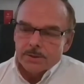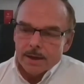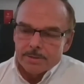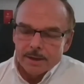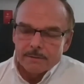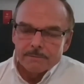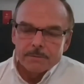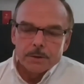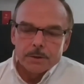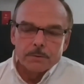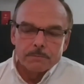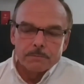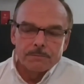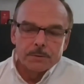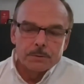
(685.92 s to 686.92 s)
think you
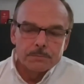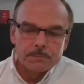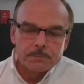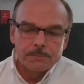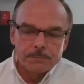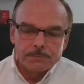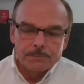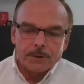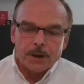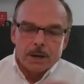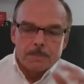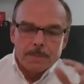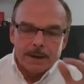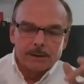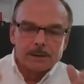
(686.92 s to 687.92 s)

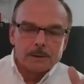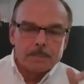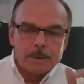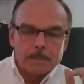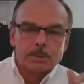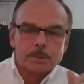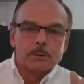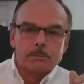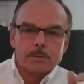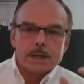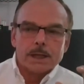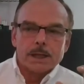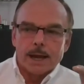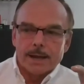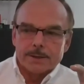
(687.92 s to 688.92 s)
fundamentally people are
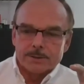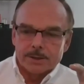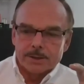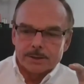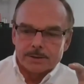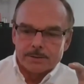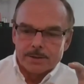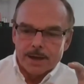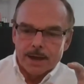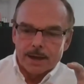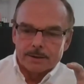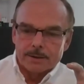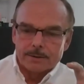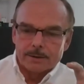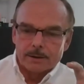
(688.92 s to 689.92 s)
realizing
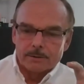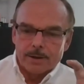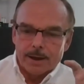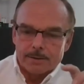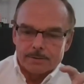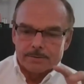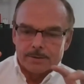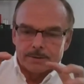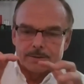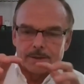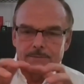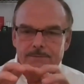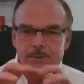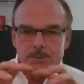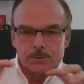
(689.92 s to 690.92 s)
that you know that, that
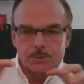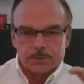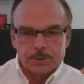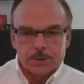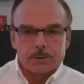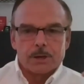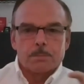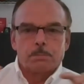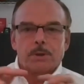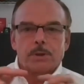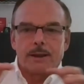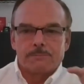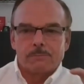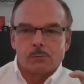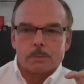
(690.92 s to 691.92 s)
physical security
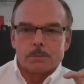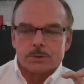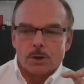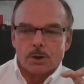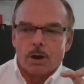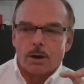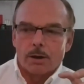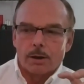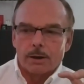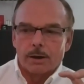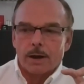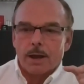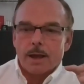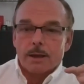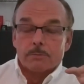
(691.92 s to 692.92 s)
platforms are
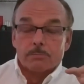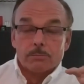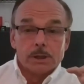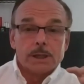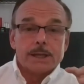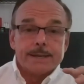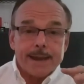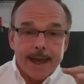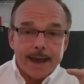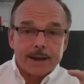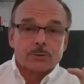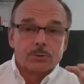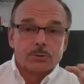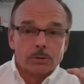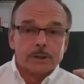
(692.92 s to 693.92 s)
really
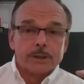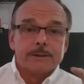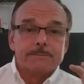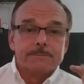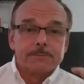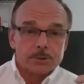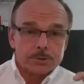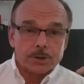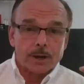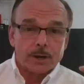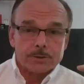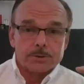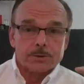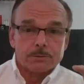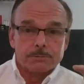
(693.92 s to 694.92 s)
natural
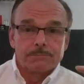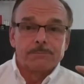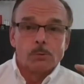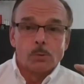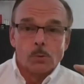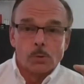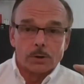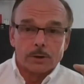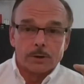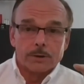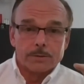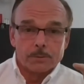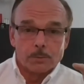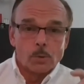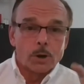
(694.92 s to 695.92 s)
infrastructure for
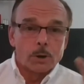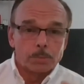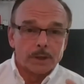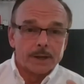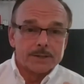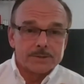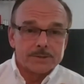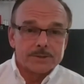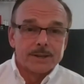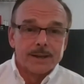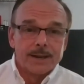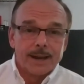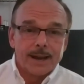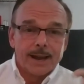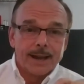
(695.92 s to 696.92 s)
the workplace.
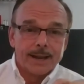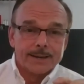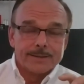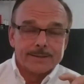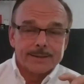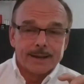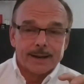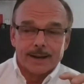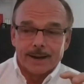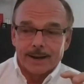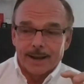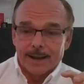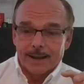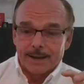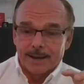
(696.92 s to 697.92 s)
And uh,
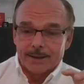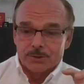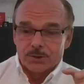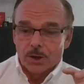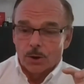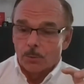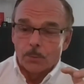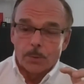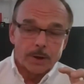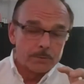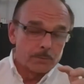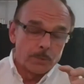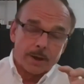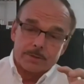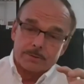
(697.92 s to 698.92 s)
and so
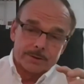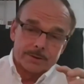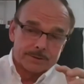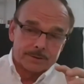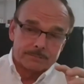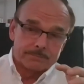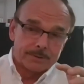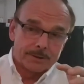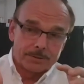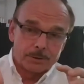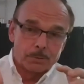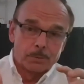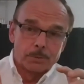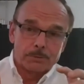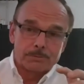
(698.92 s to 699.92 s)
whether it's a, a,
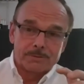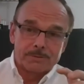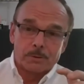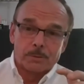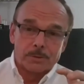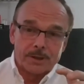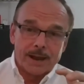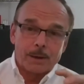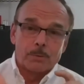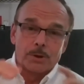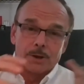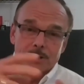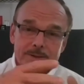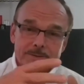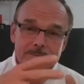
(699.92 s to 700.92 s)
thermal thermal camera, and
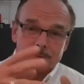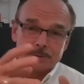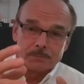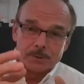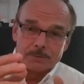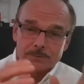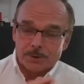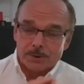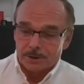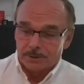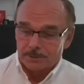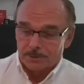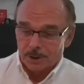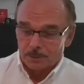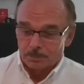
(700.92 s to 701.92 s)
as we, we've talked
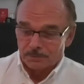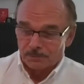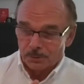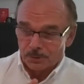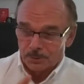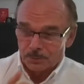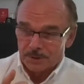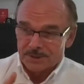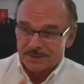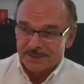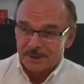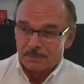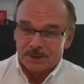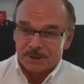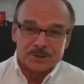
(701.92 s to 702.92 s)
talked before, that we did a
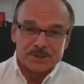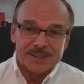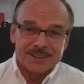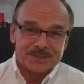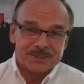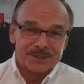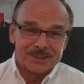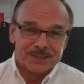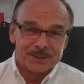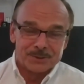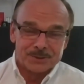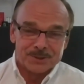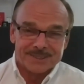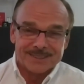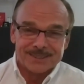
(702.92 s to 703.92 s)
bunch of tests on those,
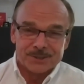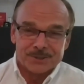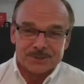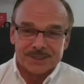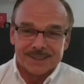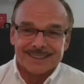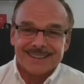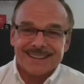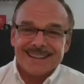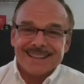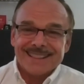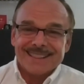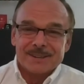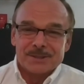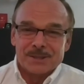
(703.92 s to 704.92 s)
and there's uh,
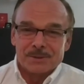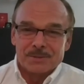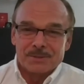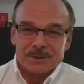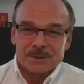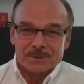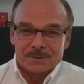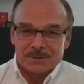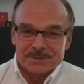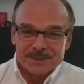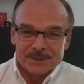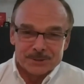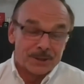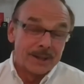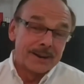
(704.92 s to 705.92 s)
there, there, there's there's
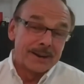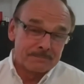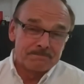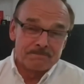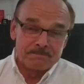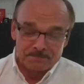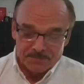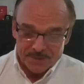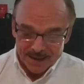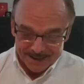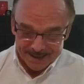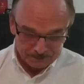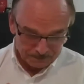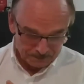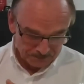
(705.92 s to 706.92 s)
a lot of um, left to